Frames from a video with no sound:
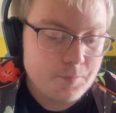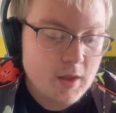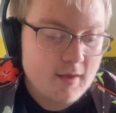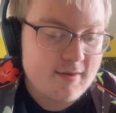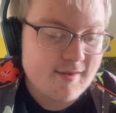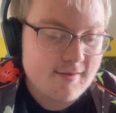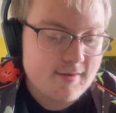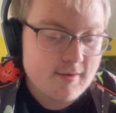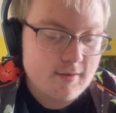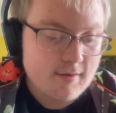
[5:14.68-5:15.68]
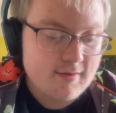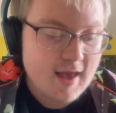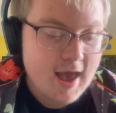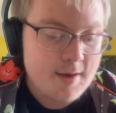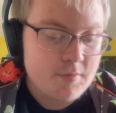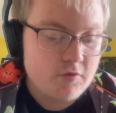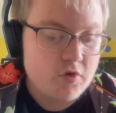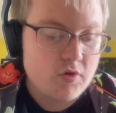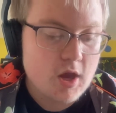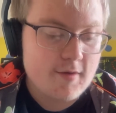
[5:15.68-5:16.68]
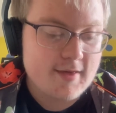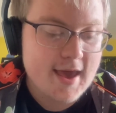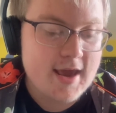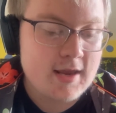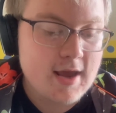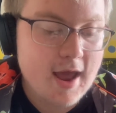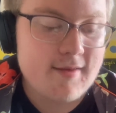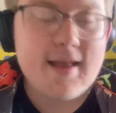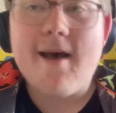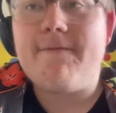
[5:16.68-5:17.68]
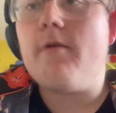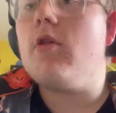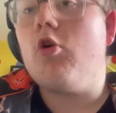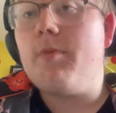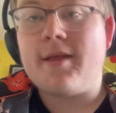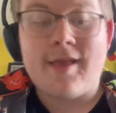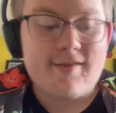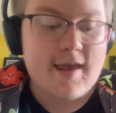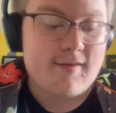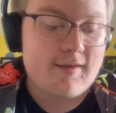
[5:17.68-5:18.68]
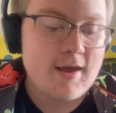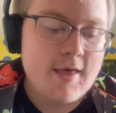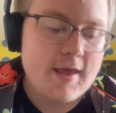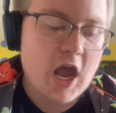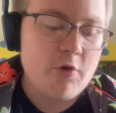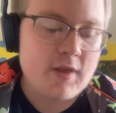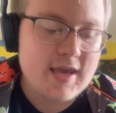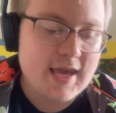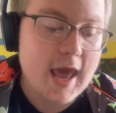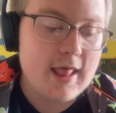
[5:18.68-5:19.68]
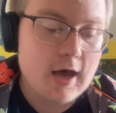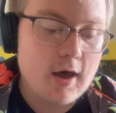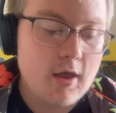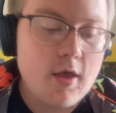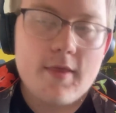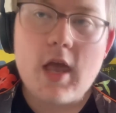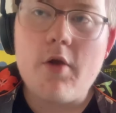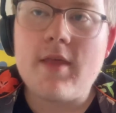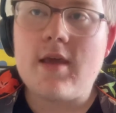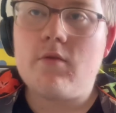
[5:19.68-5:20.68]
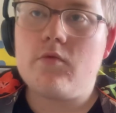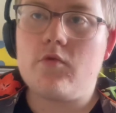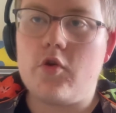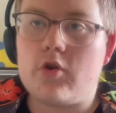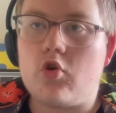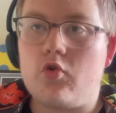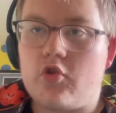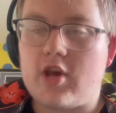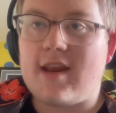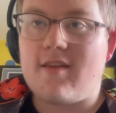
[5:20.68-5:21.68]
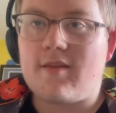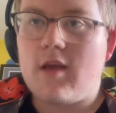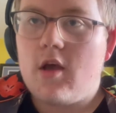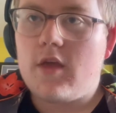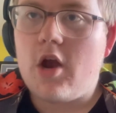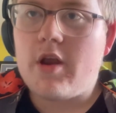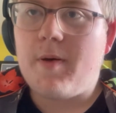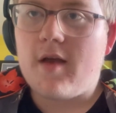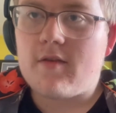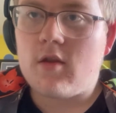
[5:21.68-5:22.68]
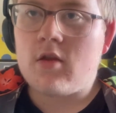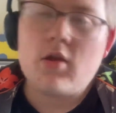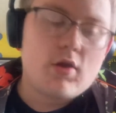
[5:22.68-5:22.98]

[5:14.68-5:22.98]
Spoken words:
Sam, Nurse Lane, and Sarah Fair will all be in this list. The only killer, the only you'd call Shades, the only killer